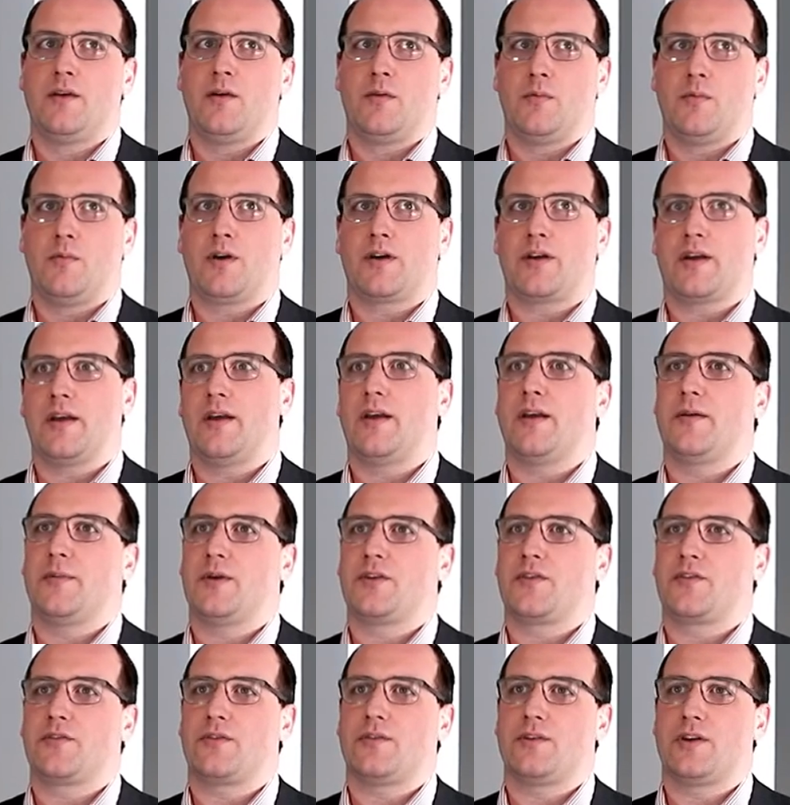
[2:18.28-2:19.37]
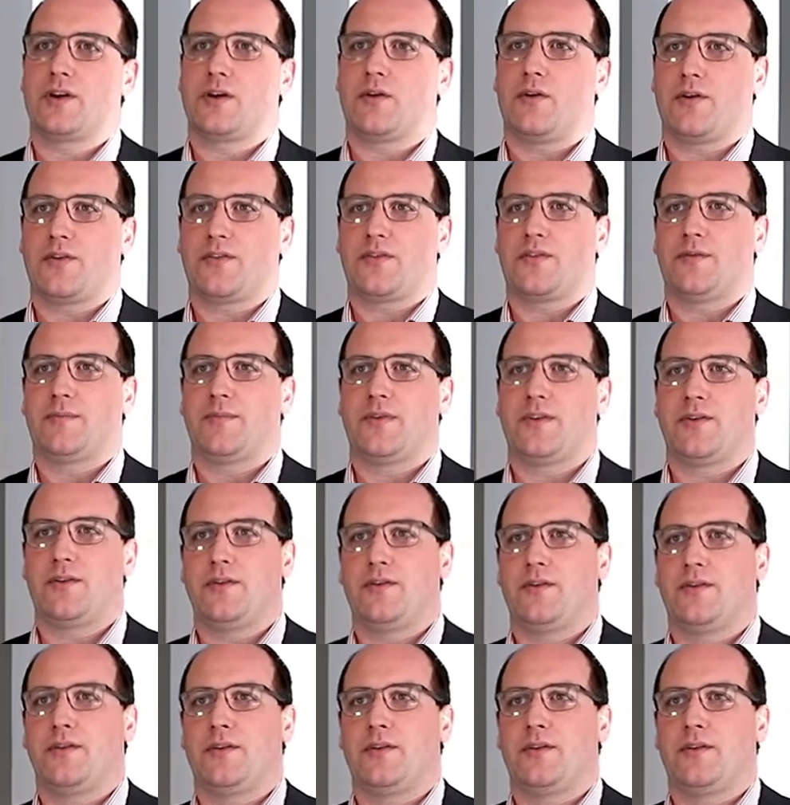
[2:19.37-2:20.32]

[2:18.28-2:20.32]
work out how much it's going to cost them to do.